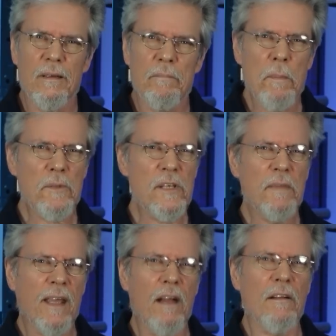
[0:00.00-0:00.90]
People seem
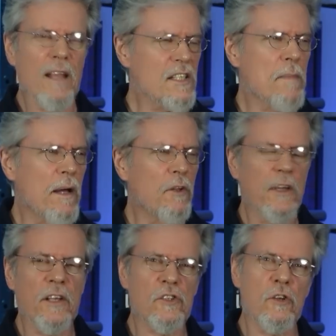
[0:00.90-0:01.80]
to care less about
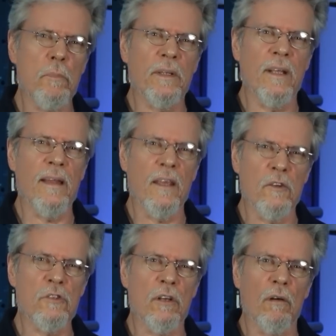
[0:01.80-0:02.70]
looking stupid than they
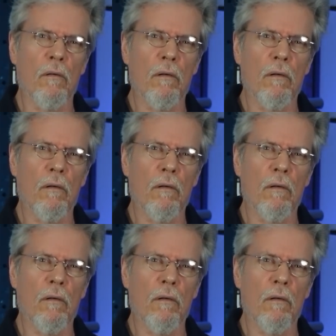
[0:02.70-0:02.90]
used to.